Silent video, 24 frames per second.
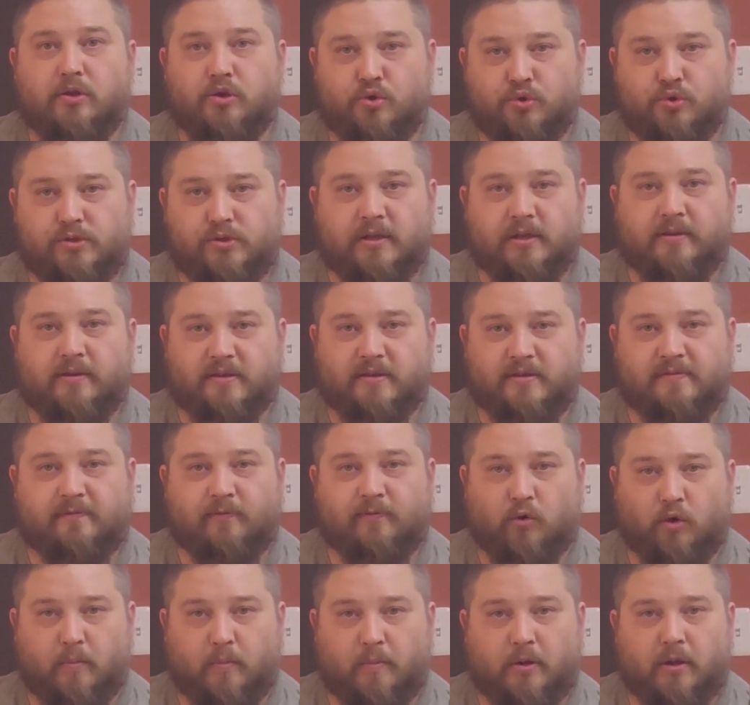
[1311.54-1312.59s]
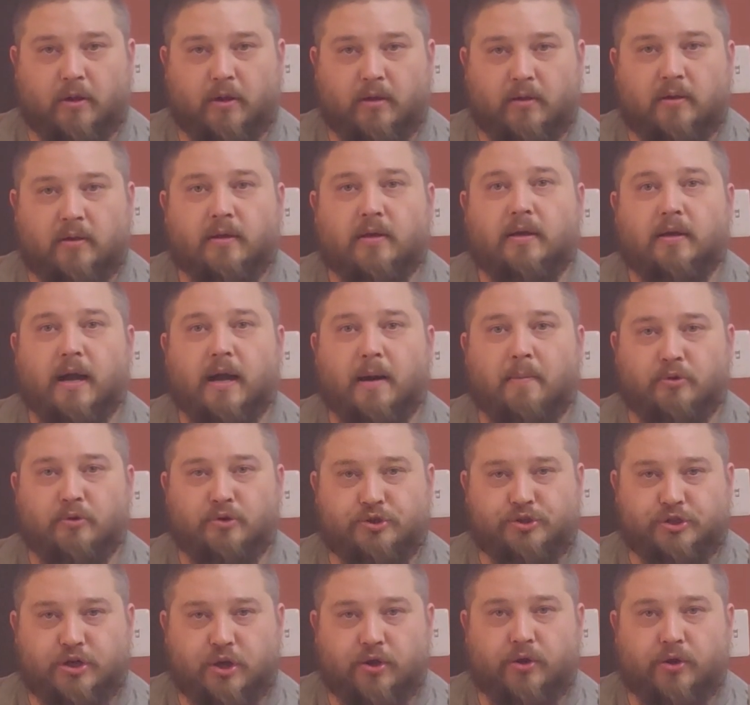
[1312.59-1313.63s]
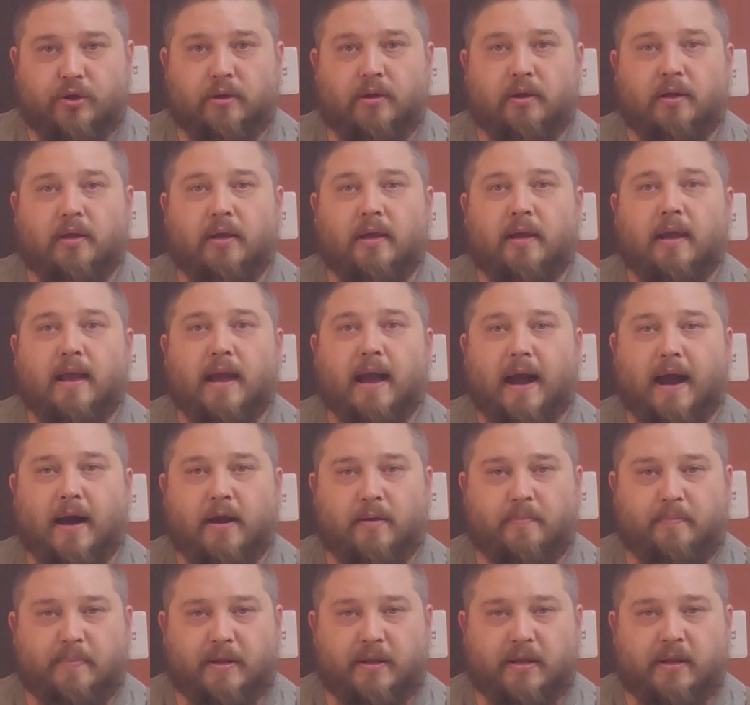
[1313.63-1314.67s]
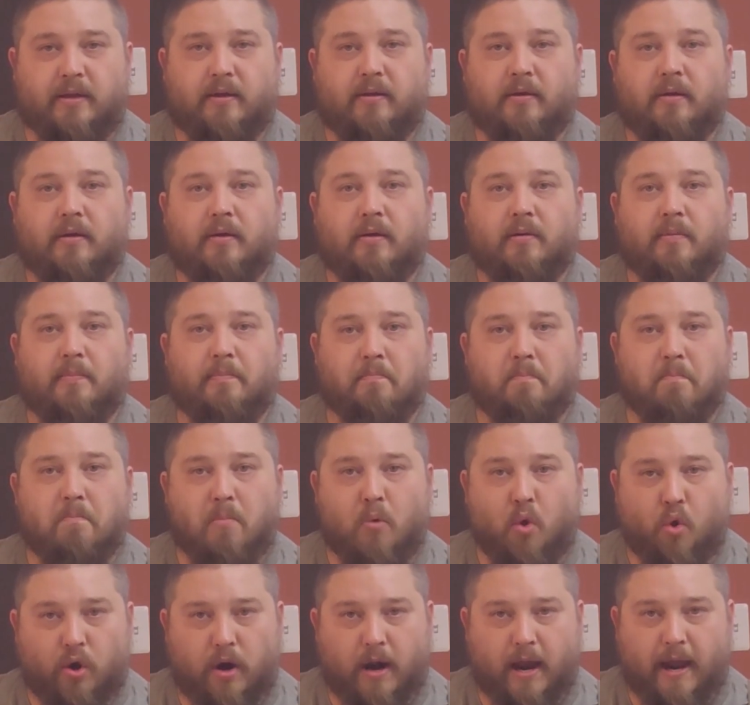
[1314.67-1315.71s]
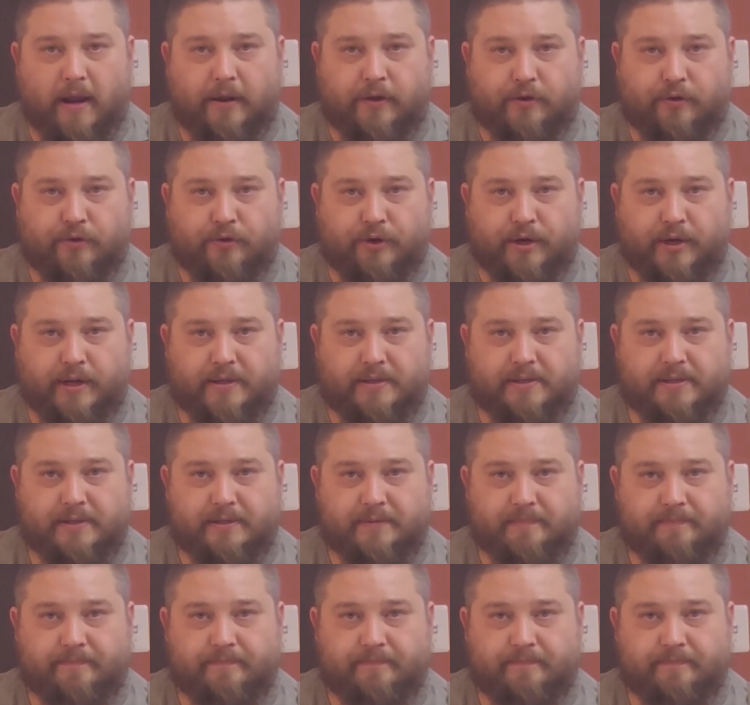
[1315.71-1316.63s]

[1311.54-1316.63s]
using this formula. I'm going to show you how to be more accurate